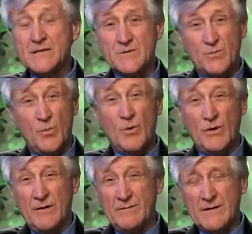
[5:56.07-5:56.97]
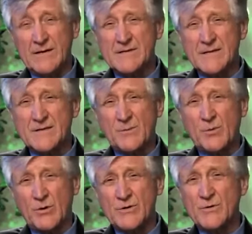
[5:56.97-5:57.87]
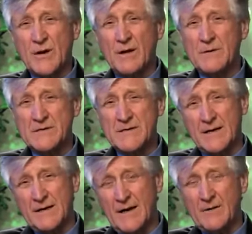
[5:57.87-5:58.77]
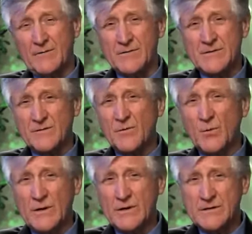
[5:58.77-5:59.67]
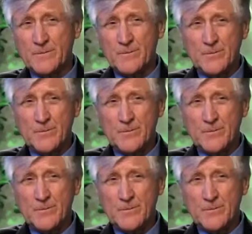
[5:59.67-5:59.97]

just more evidence that supports what I've been saying now for several weeks.